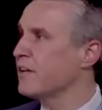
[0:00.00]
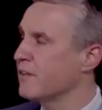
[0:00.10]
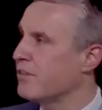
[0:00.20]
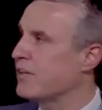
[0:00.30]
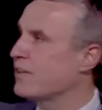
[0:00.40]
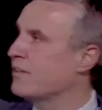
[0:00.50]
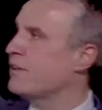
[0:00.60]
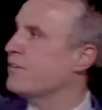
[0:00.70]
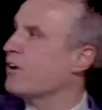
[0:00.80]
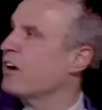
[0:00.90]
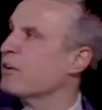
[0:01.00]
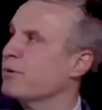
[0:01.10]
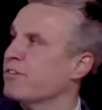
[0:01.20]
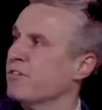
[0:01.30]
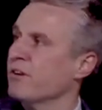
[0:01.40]
then this
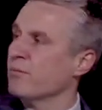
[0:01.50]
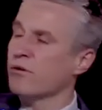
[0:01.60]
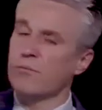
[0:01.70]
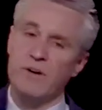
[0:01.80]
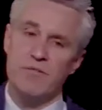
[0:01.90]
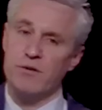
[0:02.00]
occupancy number might,